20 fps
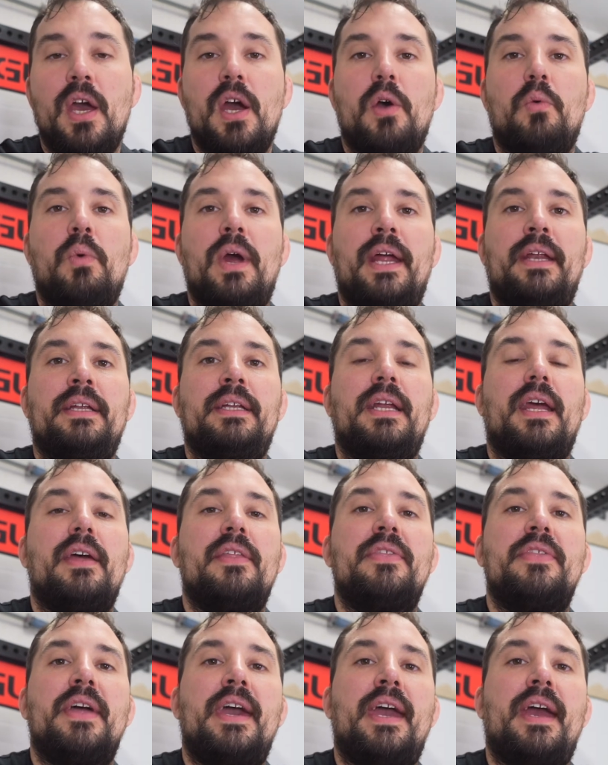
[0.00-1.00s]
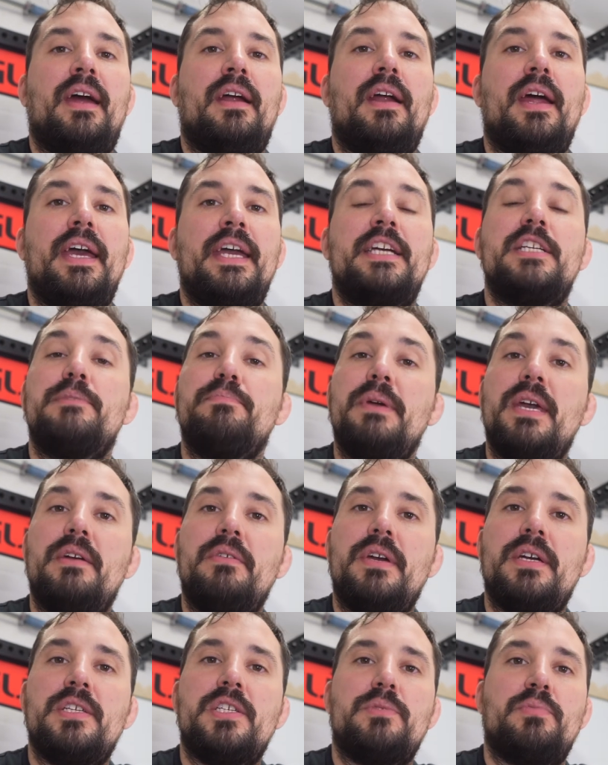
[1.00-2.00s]
when their
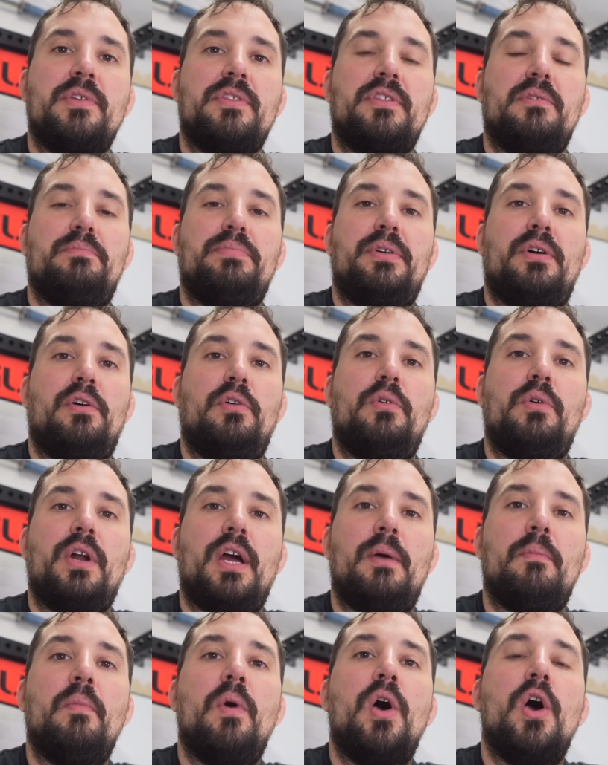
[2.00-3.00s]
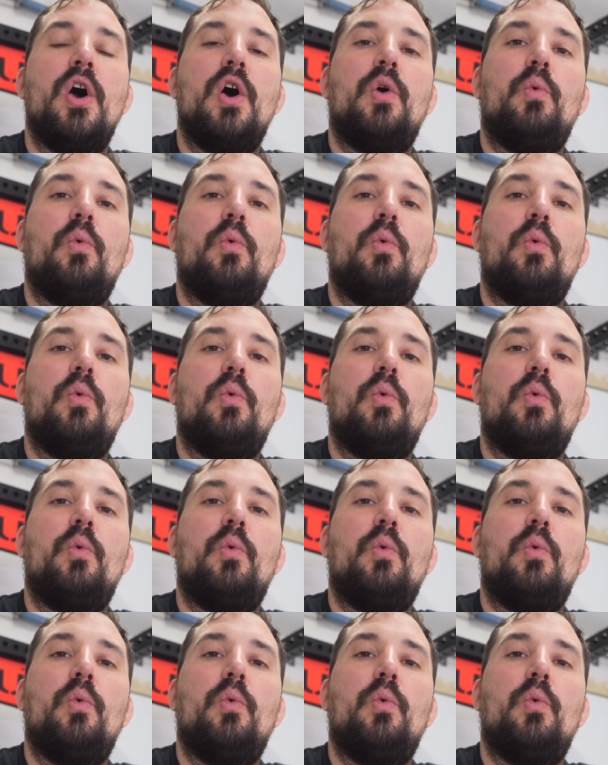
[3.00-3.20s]
experience with the program